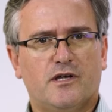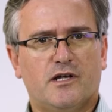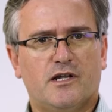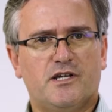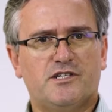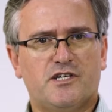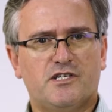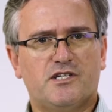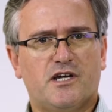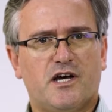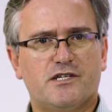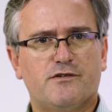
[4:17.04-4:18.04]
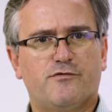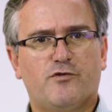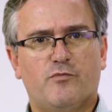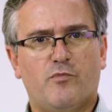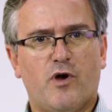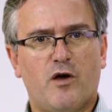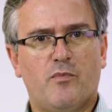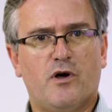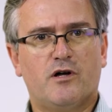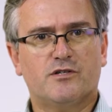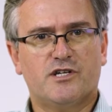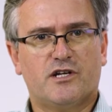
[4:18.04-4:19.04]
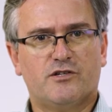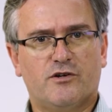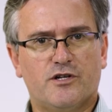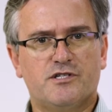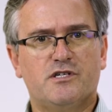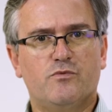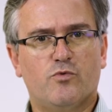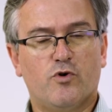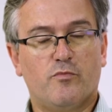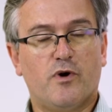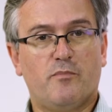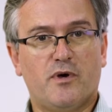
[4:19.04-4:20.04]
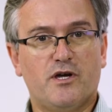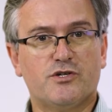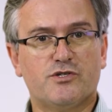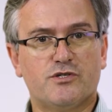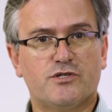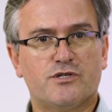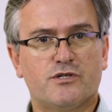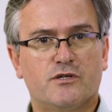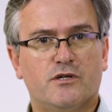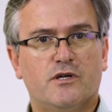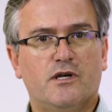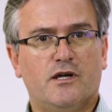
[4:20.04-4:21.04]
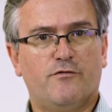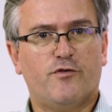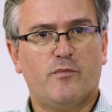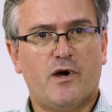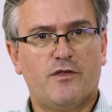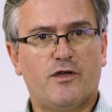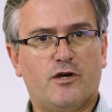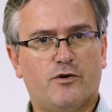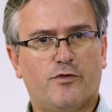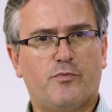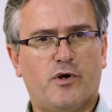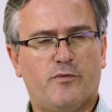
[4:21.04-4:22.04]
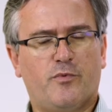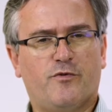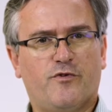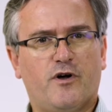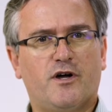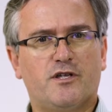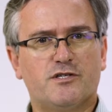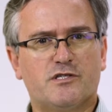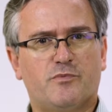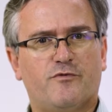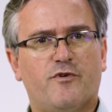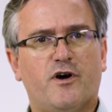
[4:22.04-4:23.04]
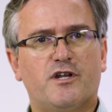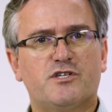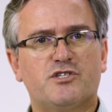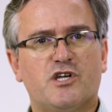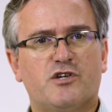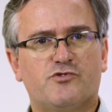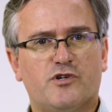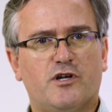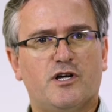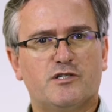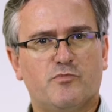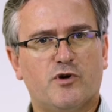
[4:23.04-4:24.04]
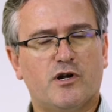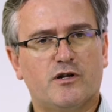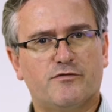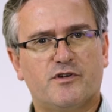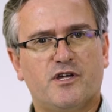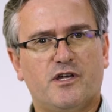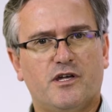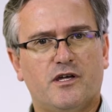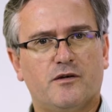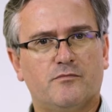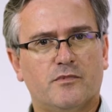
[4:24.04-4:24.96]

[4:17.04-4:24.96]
collecting data from mobile technology worn by patients and from other healthcare providers to provide a centralised model of care.